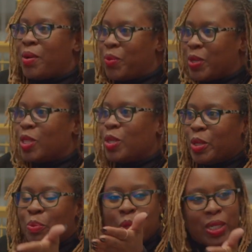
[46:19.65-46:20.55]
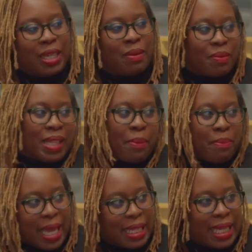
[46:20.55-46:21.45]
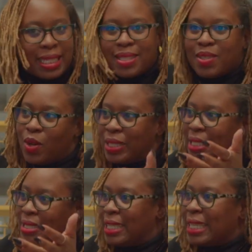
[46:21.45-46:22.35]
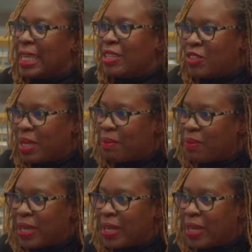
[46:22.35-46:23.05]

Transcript: We're literally putting like Band-Aids on this sinking ship,